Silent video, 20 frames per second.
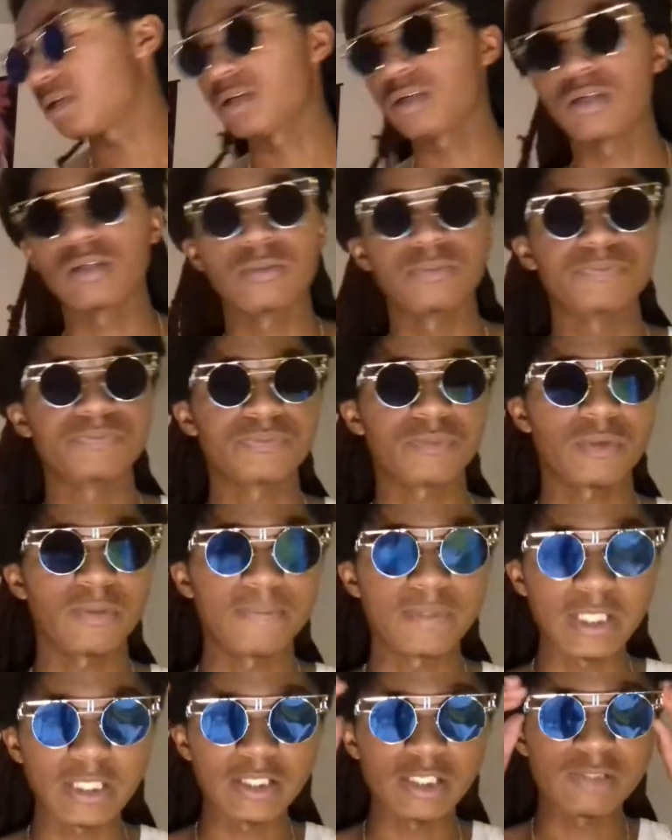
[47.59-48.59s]
Let
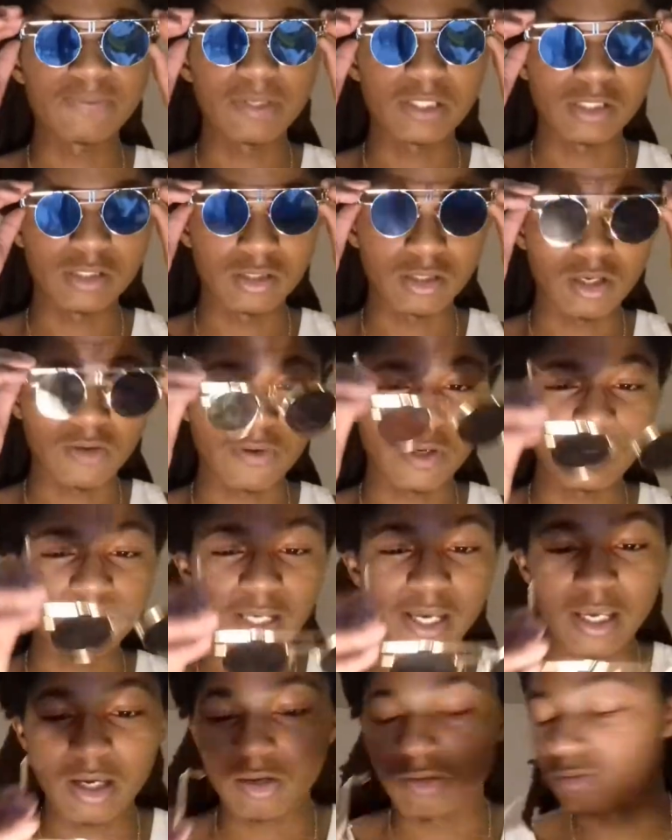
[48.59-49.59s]
me take these bitches off,
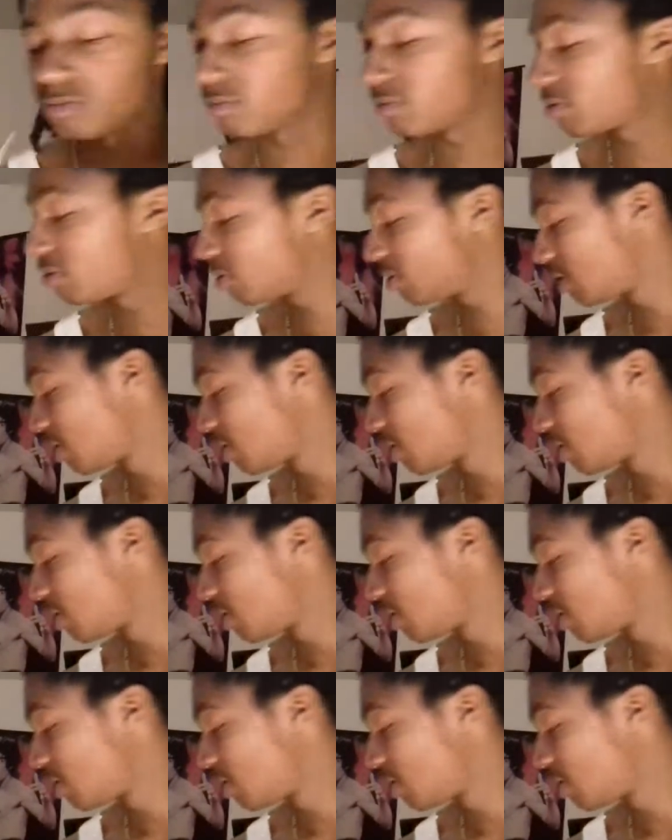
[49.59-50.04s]
cause I ain't gonna